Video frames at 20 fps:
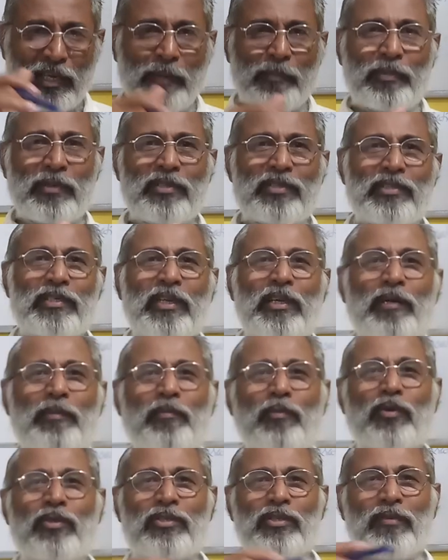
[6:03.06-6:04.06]
kept
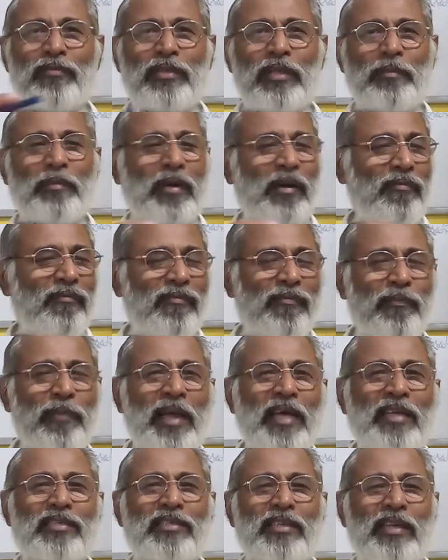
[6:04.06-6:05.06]
inside, most of them are
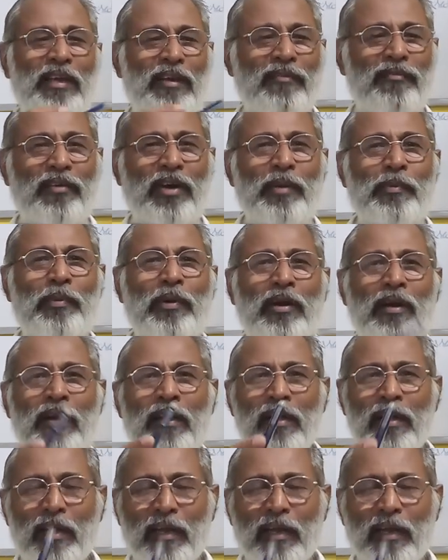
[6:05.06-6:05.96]
plastic, fiber,